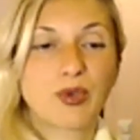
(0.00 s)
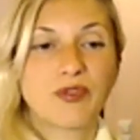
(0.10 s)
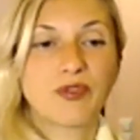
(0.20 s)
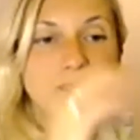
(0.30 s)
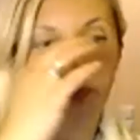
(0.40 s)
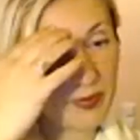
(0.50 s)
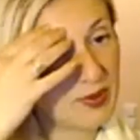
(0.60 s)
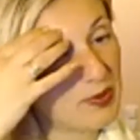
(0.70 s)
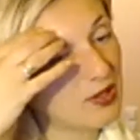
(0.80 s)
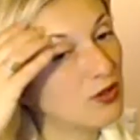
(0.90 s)
people,
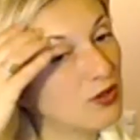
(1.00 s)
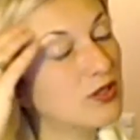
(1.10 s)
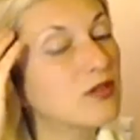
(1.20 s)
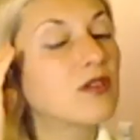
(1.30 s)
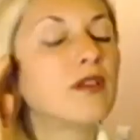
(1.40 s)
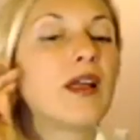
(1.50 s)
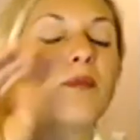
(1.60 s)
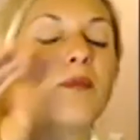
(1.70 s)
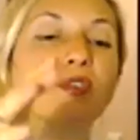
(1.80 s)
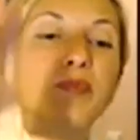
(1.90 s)
not number of
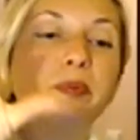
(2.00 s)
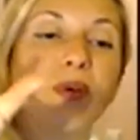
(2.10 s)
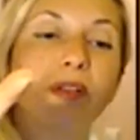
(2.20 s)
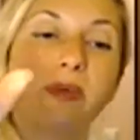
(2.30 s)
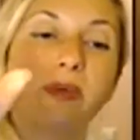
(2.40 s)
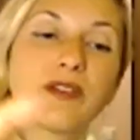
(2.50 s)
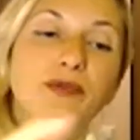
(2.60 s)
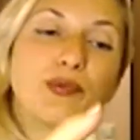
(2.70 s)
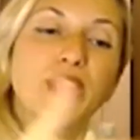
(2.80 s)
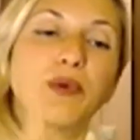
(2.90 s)
people, but
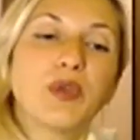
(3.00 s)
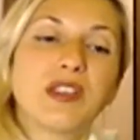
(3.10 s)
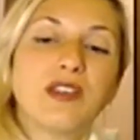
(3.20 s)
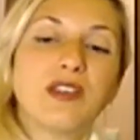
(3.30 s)
frequency of the